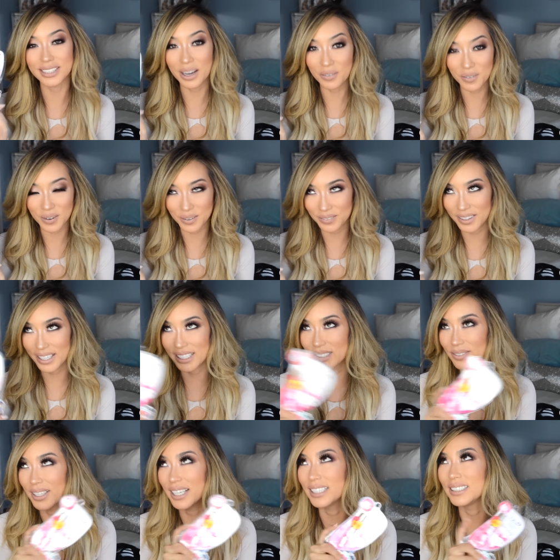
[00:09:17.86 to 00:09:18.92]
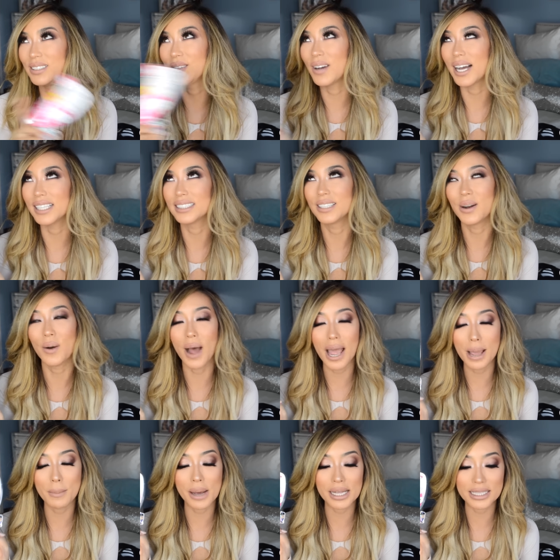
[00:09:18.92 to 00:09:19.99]
several of these because you guys know I
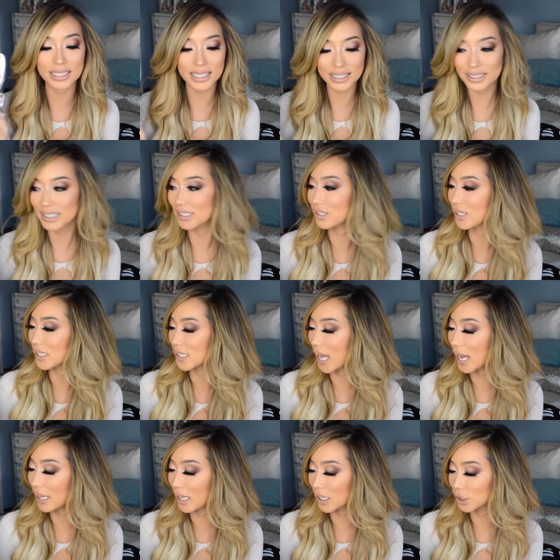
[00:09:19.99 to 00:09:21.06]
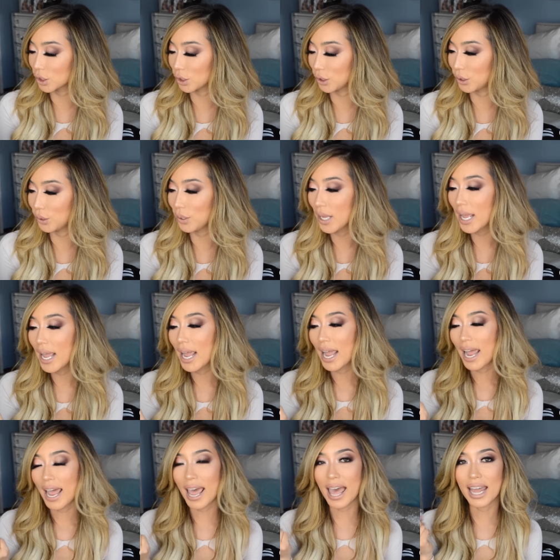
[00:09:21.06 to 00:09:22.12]
am addicted to this eyelash glue.
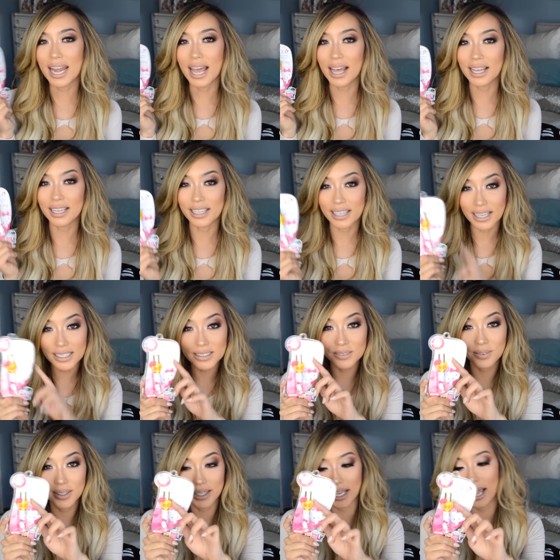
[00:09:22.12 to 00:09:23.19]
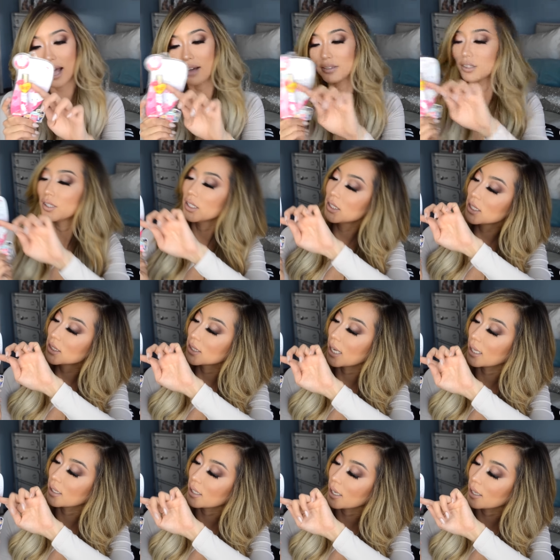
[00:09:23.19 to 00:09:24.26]
And guess what they have? So this is
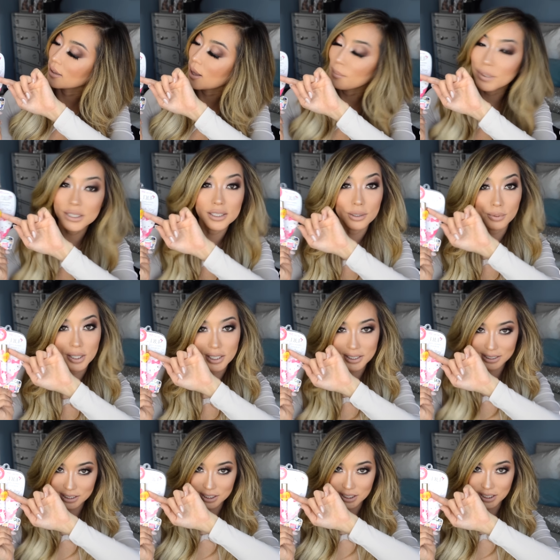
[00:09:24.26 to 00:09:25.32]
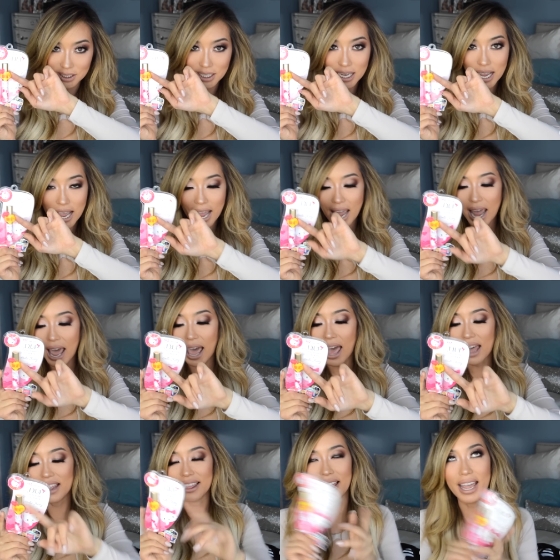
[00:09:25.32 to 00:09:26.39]
Gentei, that means limited edition.
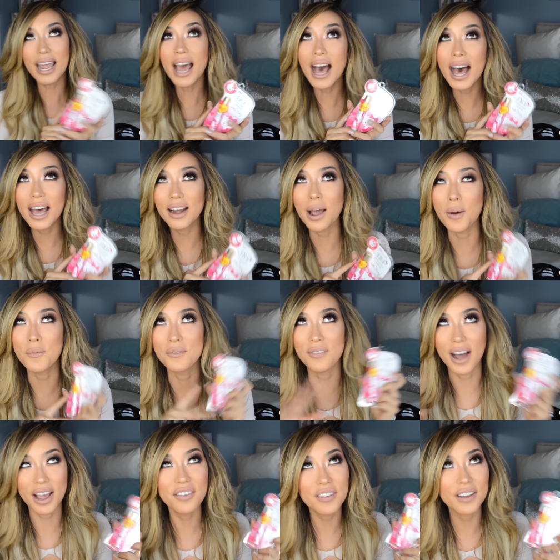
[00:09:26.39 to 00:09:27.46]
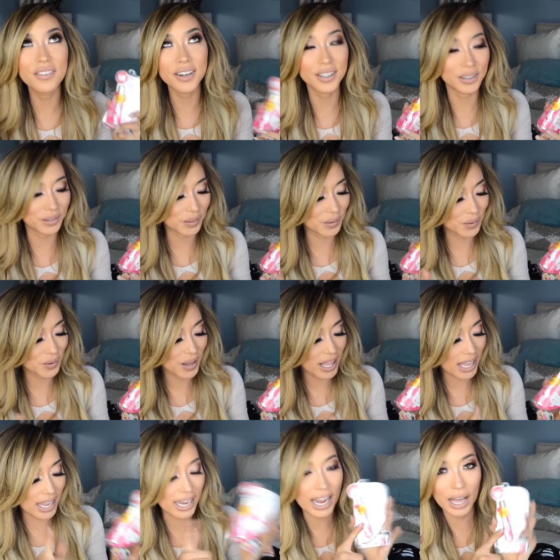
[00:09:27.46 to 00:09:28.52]
And they had my favorite glue
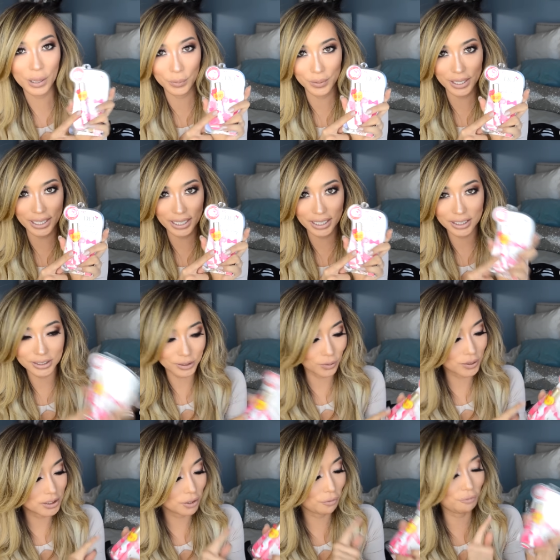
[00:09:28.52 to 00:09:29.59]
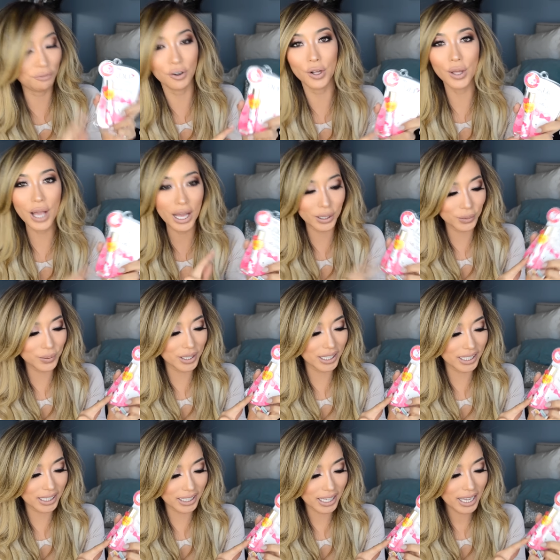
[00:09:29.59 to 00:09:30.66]
in Hello Kitty. So it's a full Hello
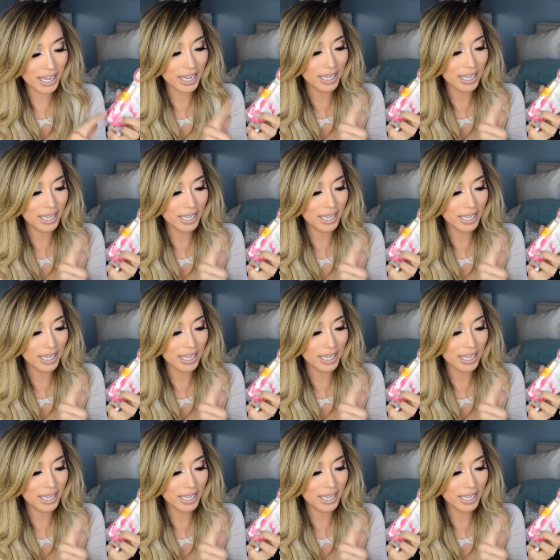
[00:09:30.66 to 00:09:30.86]
Kitty